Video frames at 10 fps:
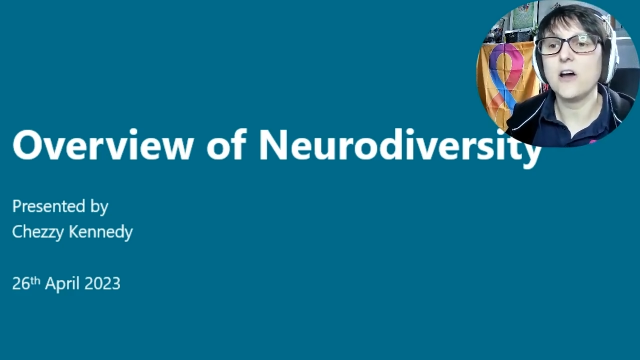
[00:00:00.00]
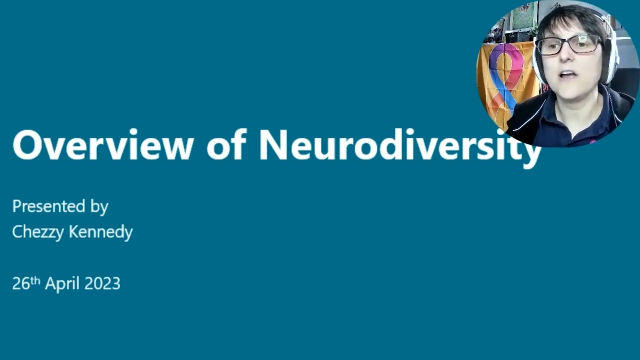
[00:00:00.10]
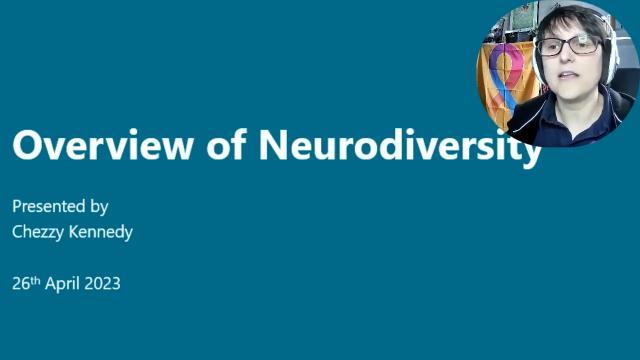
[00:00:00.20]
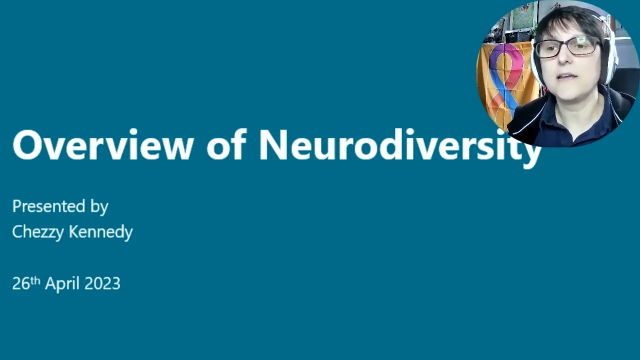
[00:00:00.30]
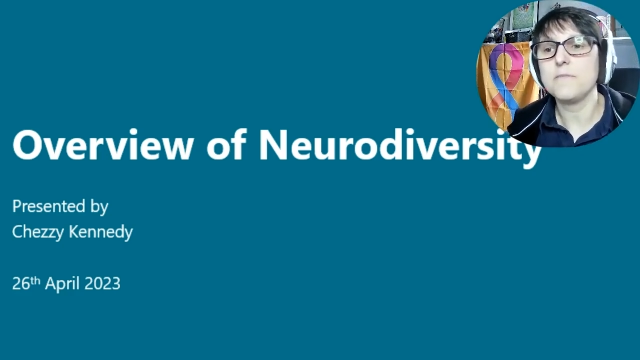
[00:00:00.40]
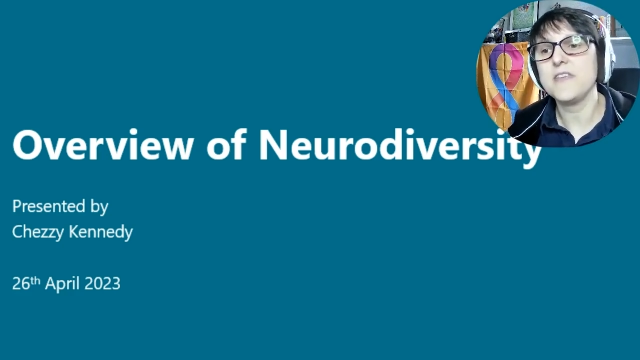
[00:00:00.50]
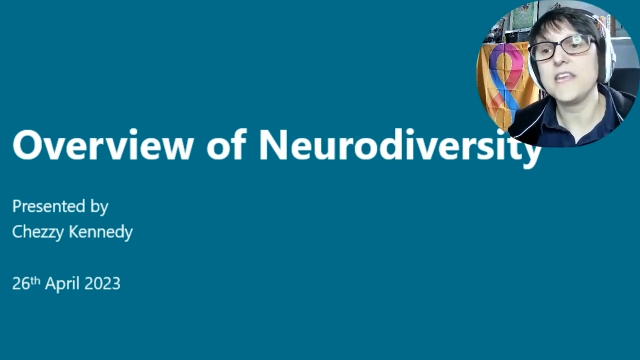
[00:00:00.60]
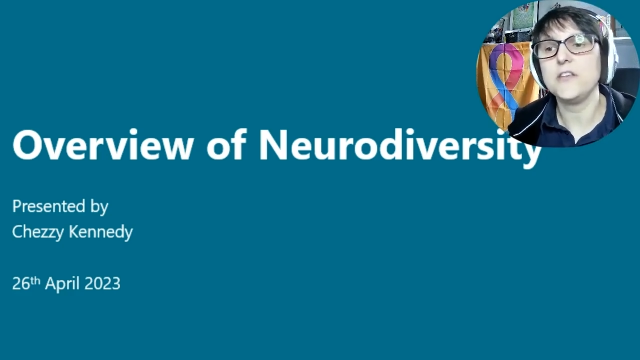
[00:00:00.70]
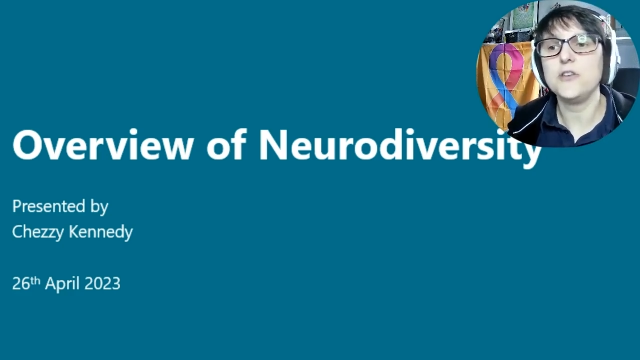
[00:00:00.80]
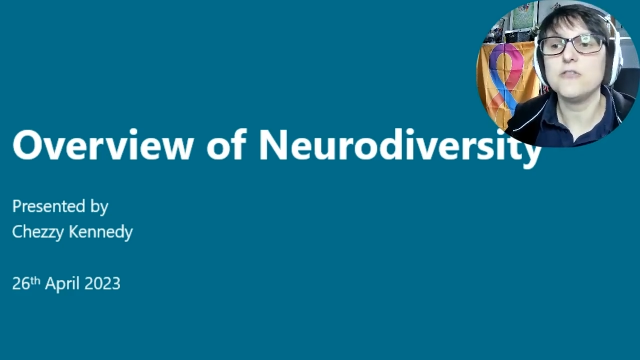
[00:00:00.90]
I am
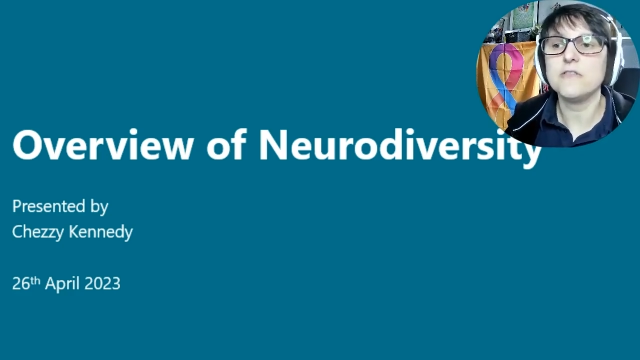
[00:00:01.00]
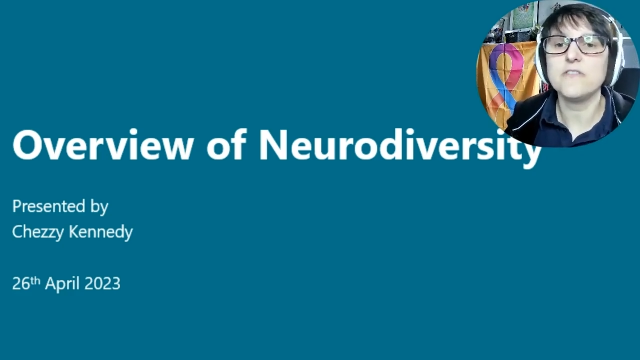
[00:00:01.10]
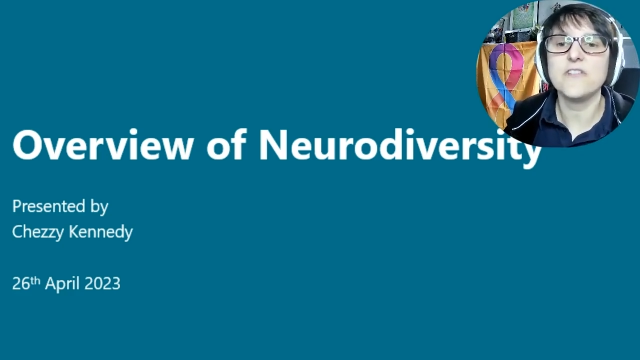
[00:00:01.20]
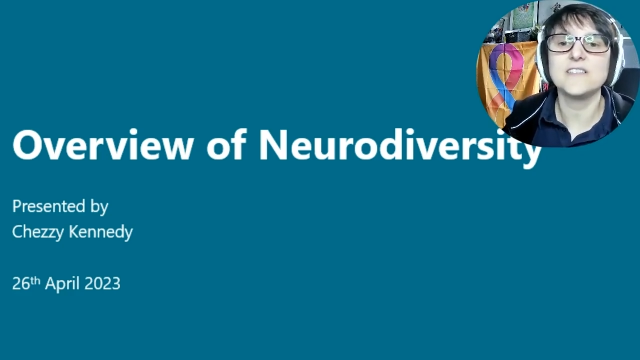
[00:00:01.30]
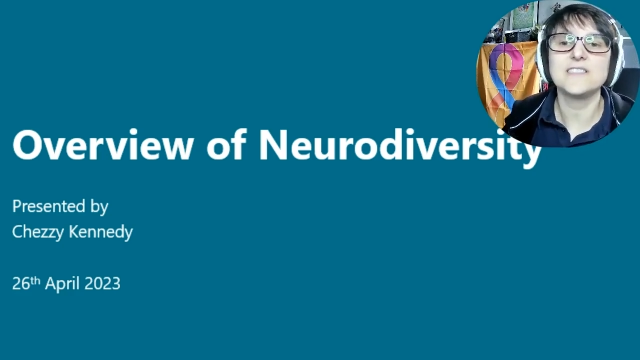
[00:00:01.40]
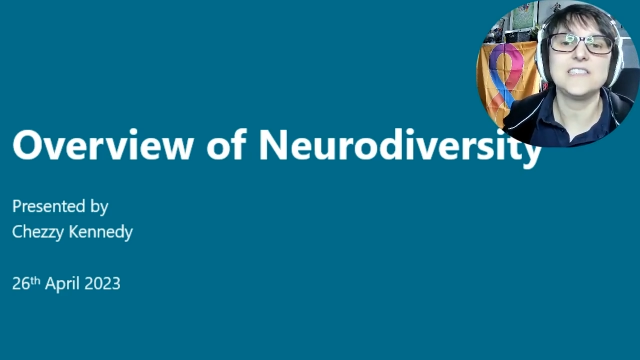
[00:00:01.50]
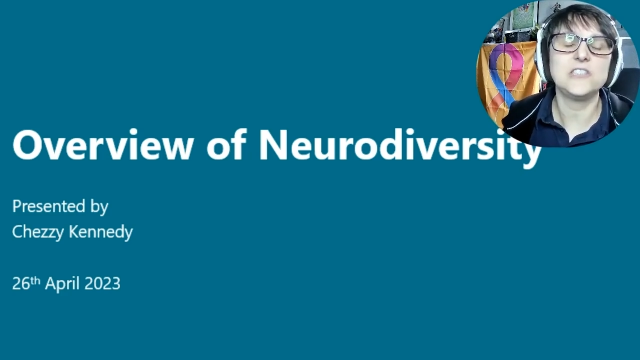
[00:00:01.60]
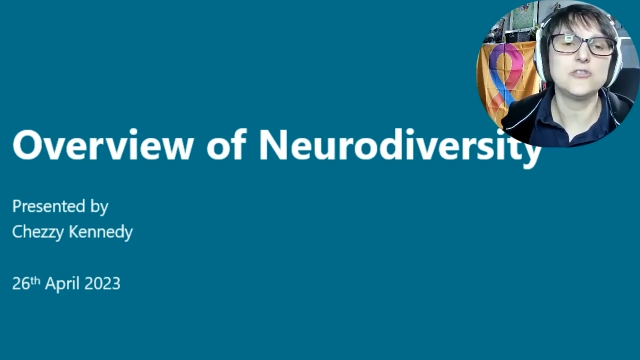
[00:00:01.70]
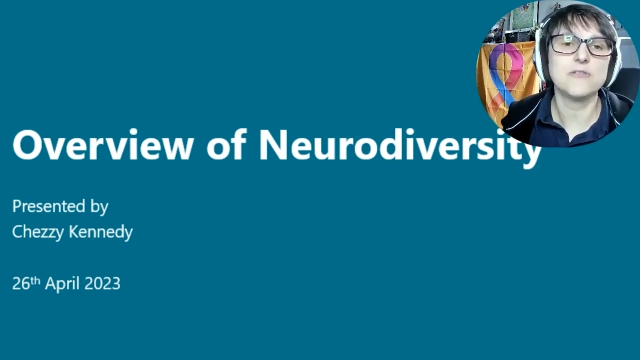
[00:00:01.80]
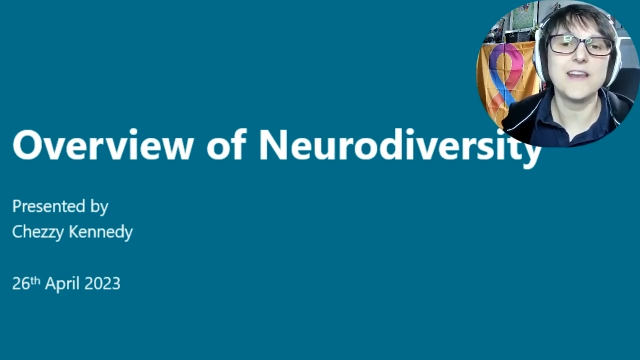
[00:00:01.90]
the
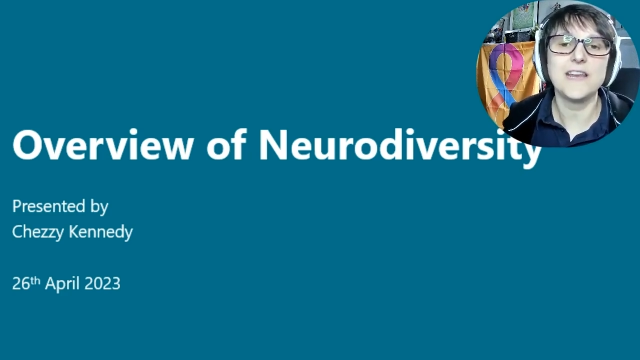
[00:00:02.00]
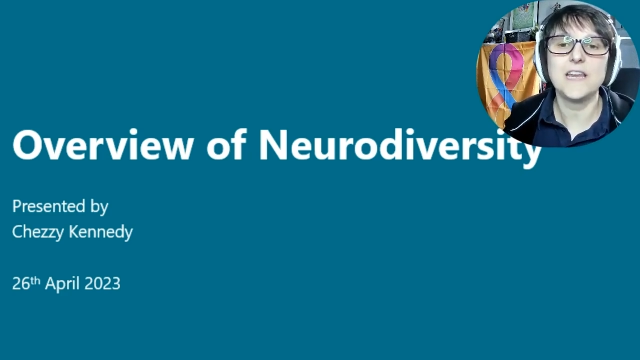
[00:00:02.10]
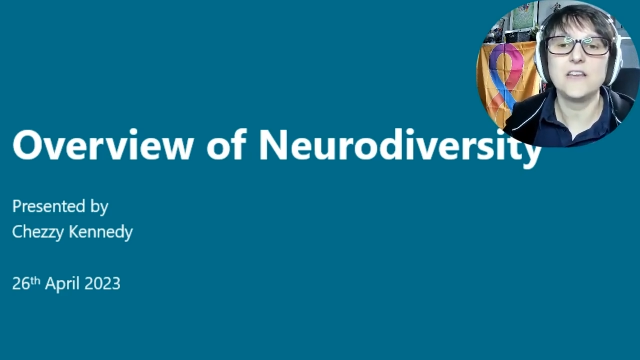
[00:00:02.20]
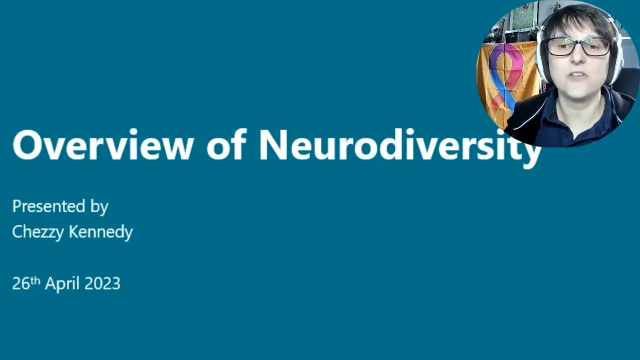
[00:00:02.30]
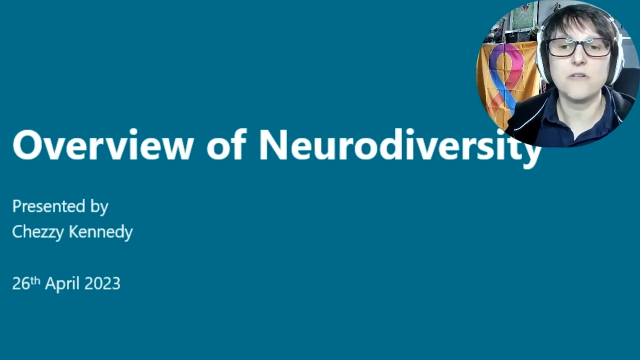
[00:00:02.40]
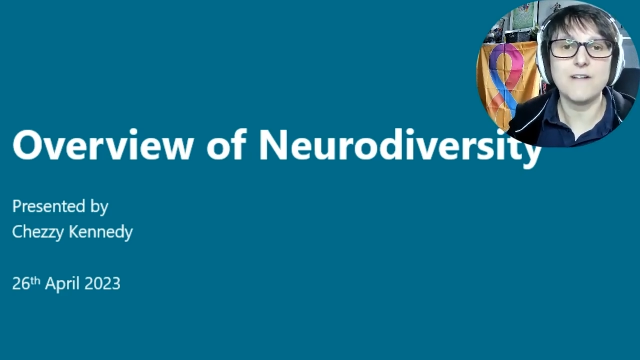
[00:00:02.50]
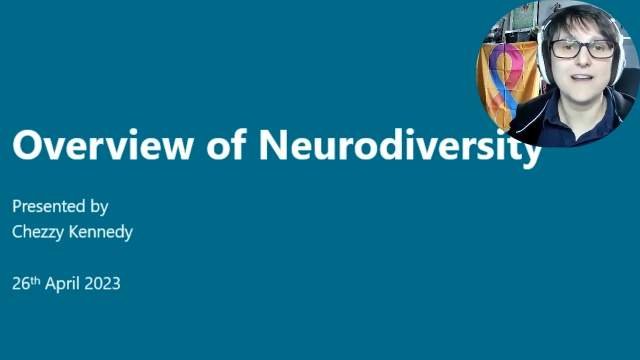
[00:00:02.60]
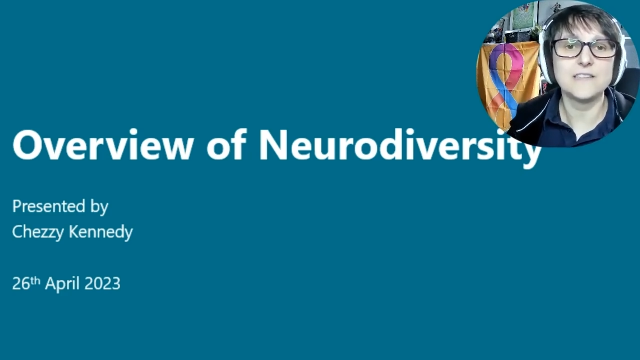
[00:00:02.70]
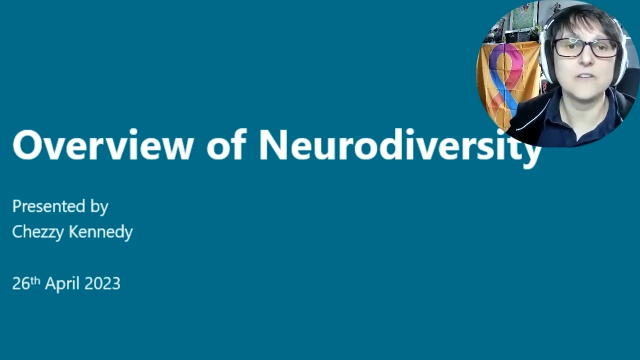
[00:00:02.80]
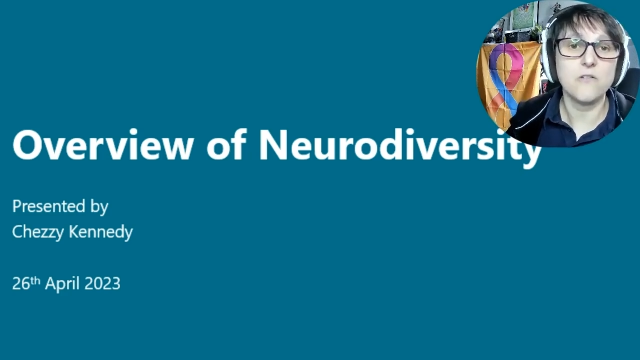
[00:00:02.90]
Neurodiversity Training
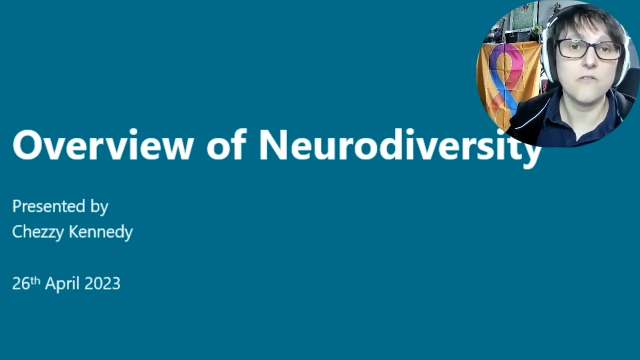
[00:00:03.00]
Director